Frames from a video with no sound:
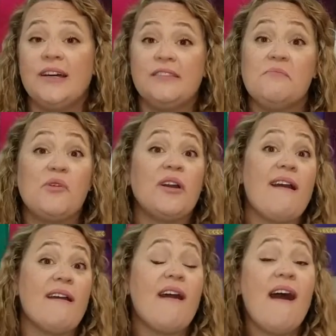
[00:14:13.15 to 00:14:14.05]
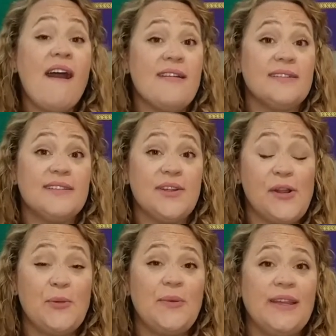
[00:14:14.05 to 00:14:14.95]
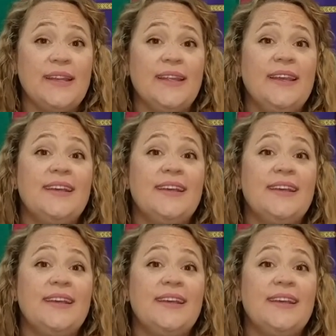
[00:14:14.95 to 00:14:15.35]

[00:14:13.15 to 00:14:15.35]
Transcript: the more our hearts are open